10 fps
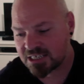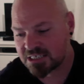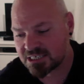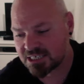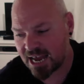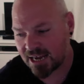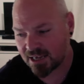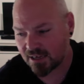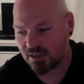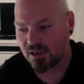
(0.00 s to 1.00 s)
to Zach,
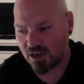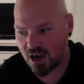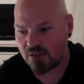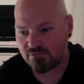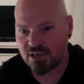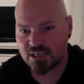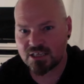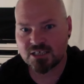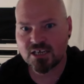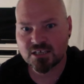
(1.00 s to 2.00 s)
I really
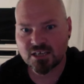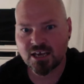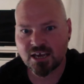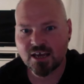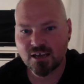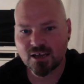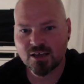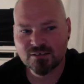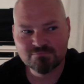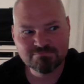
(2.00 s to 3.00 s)
did get uh,